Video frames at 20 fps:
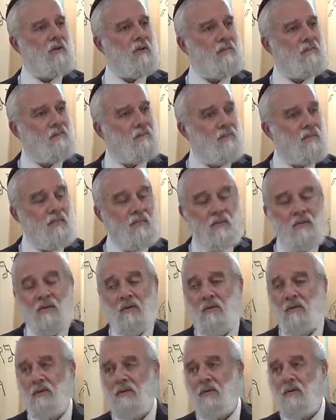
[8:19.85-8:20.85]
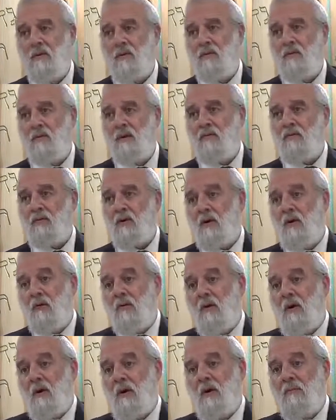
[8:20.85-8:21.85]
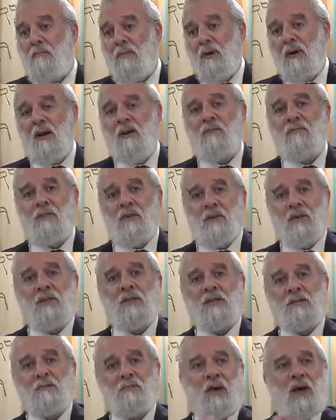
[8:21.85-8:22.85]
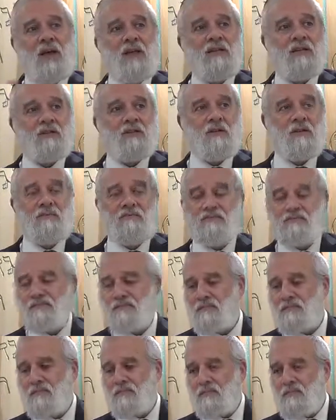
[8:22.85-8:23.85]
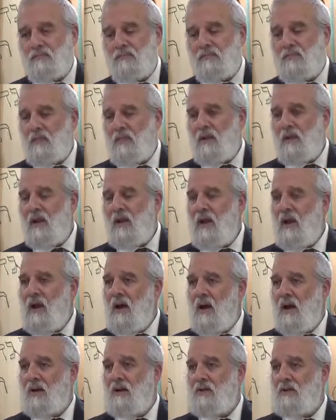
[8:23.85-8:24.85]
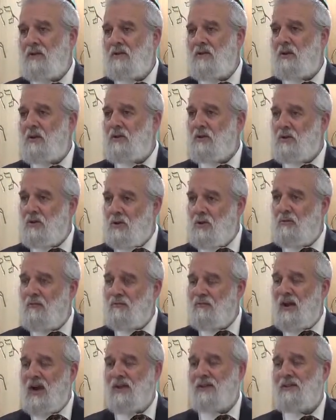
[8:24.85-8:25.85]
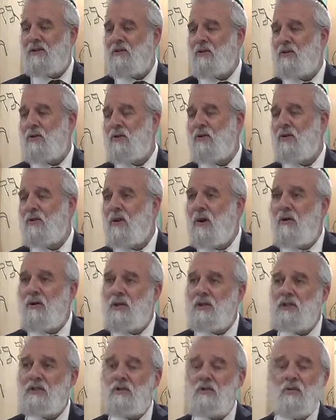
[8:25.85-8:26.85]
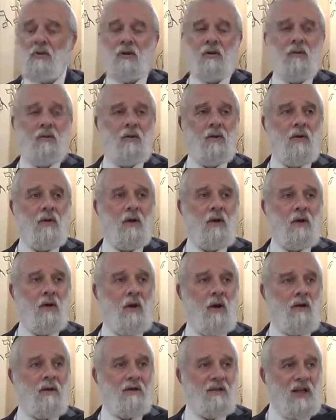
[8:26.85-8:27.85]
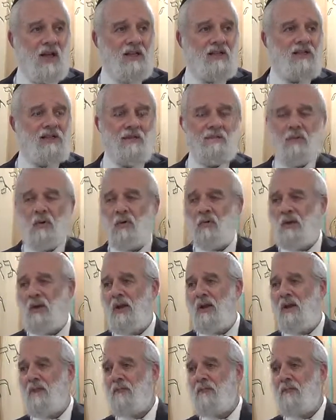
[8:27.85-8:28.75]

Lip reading: After all, our belief is based on certain facts that occurred in our history, on testimony.